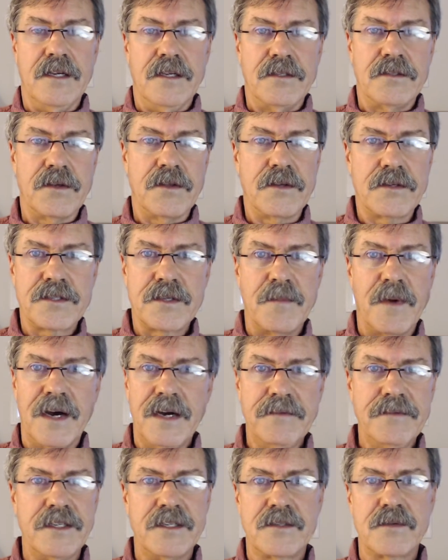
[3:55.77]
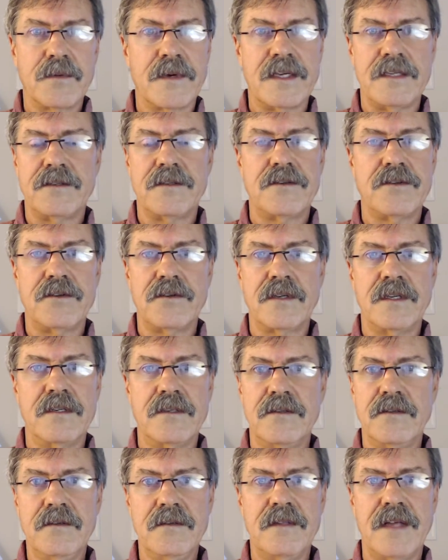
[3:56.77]
So there's some obvious ways that you
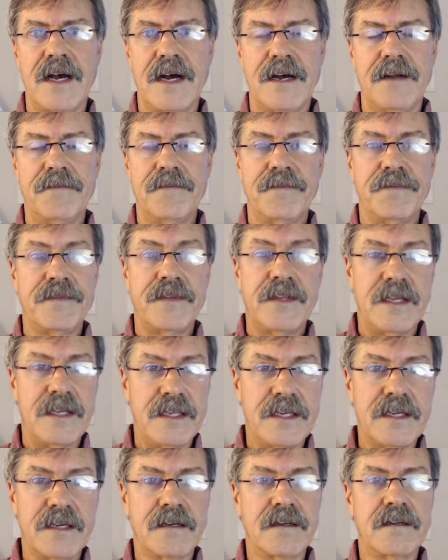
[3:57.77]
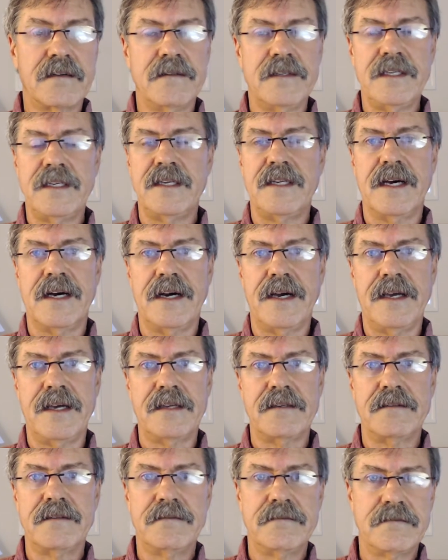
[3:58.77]
can do that. Eating a clean
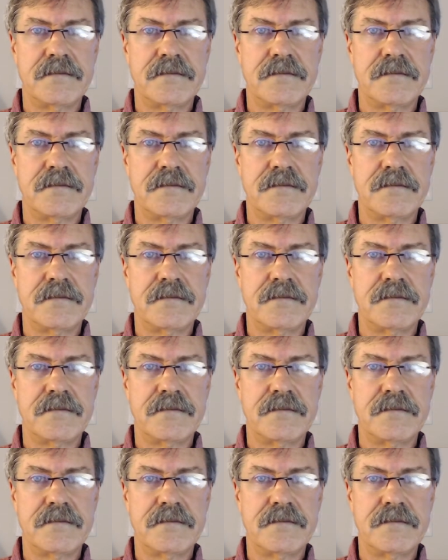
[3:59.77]
diet,